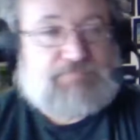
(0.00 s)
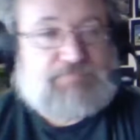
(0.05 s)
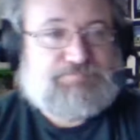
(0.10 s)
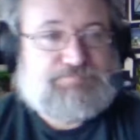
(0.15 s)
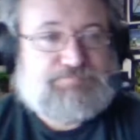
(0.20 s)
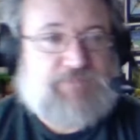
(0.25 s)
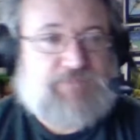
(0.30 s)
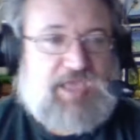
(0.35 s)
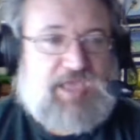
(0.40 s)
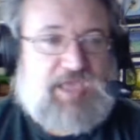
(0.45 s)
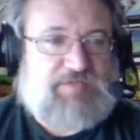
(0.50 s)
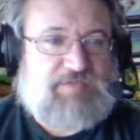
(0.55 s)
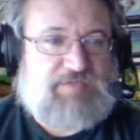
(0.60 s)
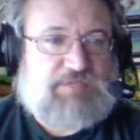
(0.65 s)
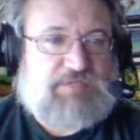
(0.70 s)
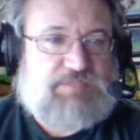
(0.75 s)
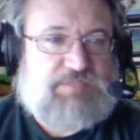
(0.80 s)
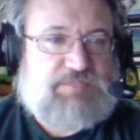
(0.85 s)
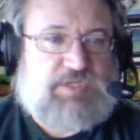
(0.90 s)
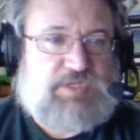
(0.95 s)
have it.
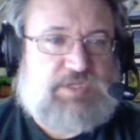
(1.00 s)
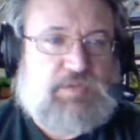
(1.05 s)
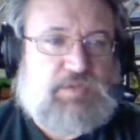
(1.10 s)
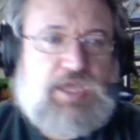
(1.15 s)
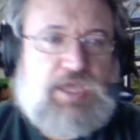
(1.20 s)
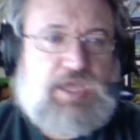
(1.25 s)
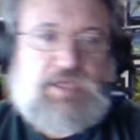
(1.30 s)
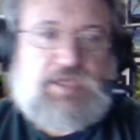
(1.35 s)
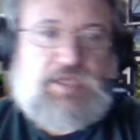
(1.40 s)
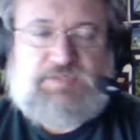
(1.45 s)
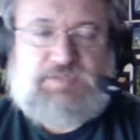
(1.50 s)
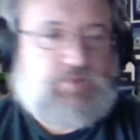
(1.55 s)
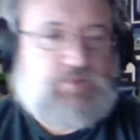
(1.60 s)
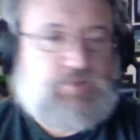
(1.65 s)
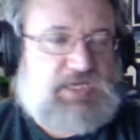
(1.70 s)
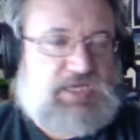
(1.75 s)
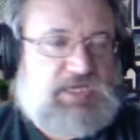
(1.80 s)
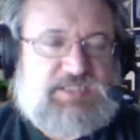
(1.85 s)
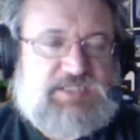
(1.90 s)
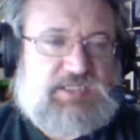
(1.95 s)
So it's pretty
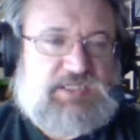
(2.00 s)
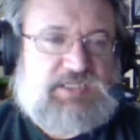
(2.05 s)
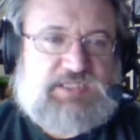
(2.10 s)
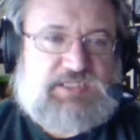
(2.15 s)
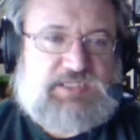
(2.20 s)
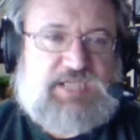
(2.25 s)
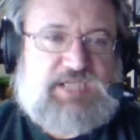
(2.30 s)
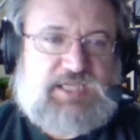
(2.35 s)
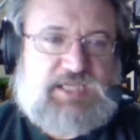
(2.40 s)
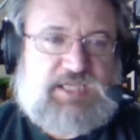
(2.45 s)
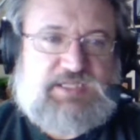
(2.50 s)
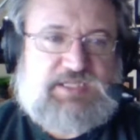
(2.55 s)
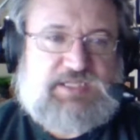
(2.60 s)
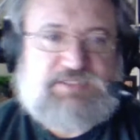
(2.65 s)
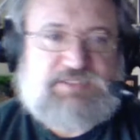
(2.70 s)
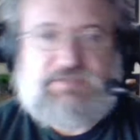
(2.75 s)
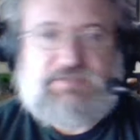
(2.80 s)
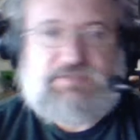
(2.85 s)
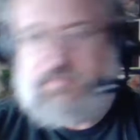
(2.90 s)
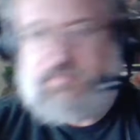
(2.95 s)
easy to take this,
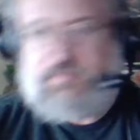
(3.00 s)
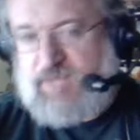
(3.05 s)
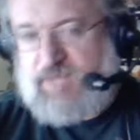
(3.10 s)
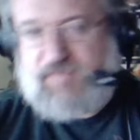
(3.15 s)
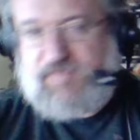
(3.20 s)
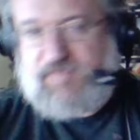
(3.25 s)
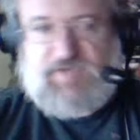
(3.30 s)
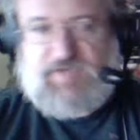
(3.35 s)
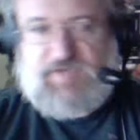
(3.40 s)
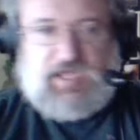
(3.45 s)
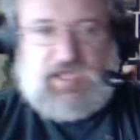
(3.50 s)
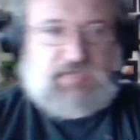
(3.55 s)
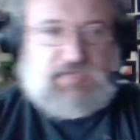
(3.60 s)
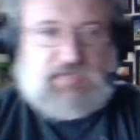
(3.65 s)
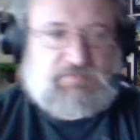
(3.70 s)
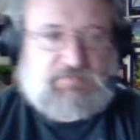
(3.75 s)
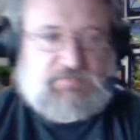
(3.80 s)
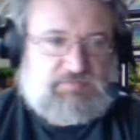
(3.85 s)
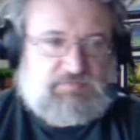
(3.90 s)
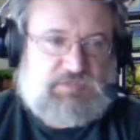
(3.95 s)
modify it,
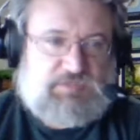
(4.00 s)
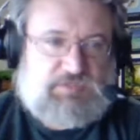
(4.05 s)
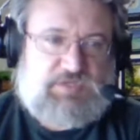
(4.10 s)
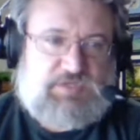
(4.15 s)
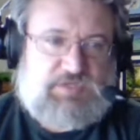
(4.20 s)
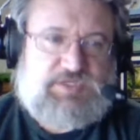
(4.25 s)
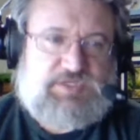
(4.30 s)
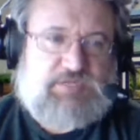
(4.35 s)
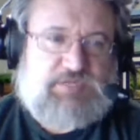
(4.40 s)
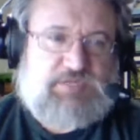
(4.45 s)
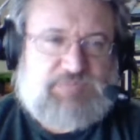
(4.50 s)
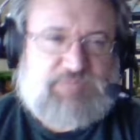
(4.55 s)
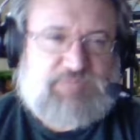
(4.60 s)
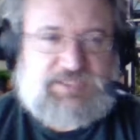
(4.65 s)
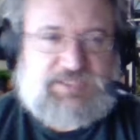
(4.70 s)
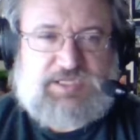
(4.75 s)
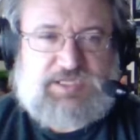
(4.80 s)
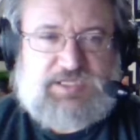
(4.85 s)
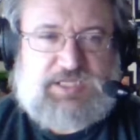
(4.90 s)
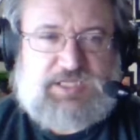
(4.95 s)
reuse it.
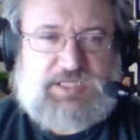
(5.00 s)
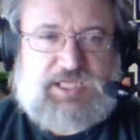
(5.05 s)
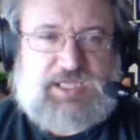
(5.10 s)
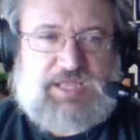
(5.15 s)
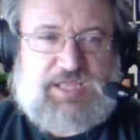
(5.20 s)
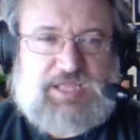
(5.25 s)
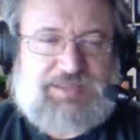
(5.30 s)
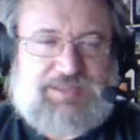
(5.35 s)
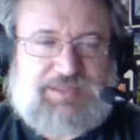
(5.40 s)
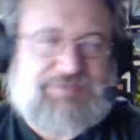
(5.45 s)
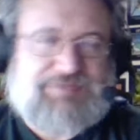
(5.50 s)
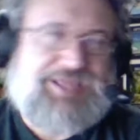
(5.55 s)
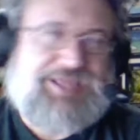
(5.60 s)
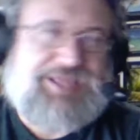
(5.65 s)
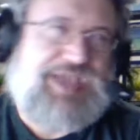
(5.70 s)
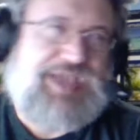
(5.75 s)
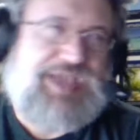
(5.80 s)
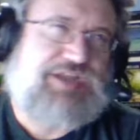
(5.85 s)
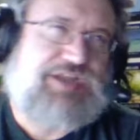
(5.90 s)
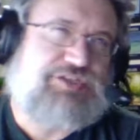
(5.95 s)
Basically, they
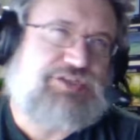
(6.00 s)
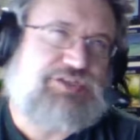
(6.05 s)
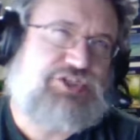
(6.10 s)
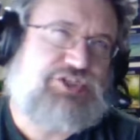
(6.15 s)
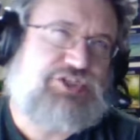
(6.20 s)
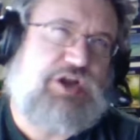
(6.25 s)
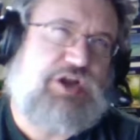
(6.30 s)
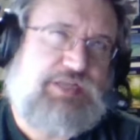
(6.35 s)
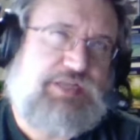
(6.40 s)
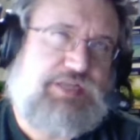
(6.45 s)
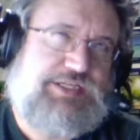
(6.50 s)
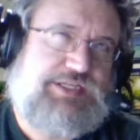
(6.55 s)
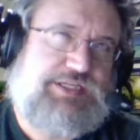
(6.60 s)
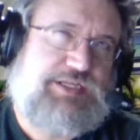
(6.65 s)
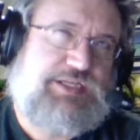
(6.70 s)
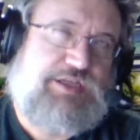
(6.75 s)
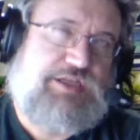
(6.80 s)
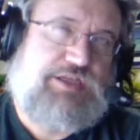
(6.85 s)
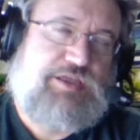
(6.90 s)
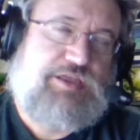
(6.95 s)
had a charlatan,
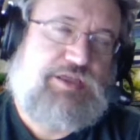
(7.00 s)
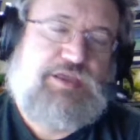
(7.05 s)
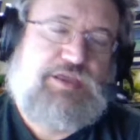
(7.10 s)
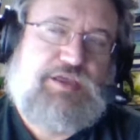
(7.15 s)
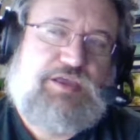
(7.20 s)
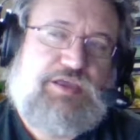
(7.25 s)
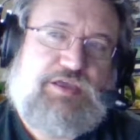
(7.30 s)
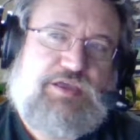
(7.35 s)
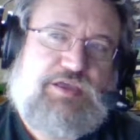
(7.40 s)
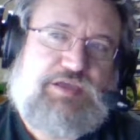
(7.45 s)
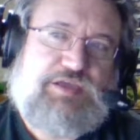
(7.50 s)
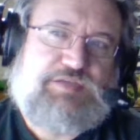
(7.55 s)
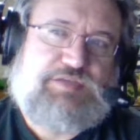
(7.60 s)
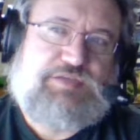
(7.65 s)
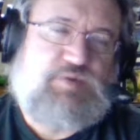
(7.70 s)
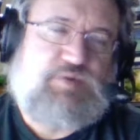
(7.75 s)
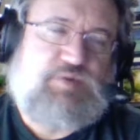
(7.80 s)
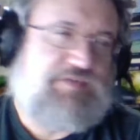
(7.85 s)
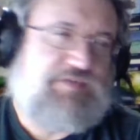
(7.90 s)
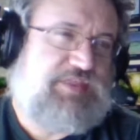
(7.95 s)

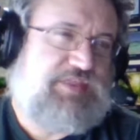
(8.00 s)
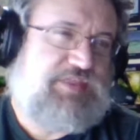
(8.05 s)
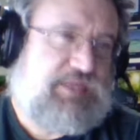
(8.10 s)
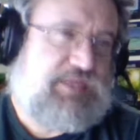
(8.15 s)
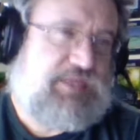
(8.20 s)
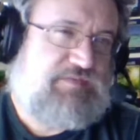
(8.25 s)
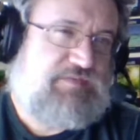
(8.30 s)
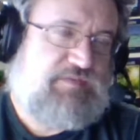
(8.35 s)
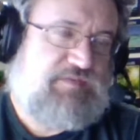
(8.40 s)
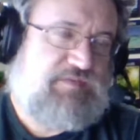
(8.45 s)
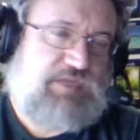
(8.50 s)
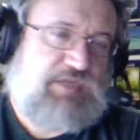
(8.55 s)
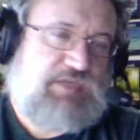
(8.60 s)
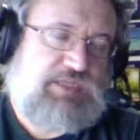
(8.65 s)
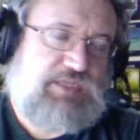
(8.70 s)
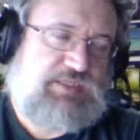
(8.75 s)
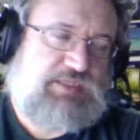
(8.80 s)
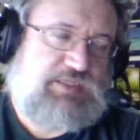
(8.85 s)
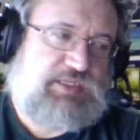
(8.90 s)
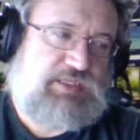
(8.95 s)
more of a thief in
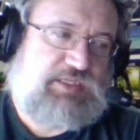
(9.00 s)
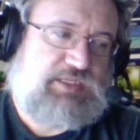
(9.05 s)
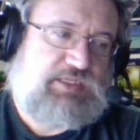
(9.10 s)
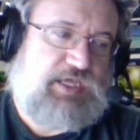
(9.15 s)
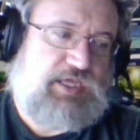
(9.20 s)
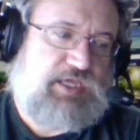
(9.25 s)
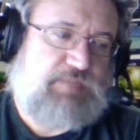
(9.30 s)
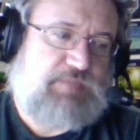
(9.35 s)
the